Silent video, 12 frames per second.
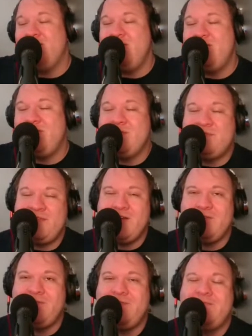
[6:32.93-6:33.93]
Hoover
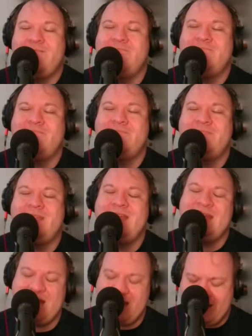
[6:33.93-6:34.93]
himself,
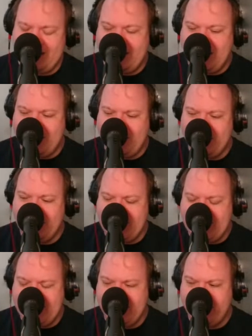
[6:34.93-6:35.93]
shall we
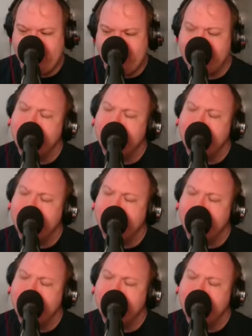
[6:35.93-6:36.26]
say,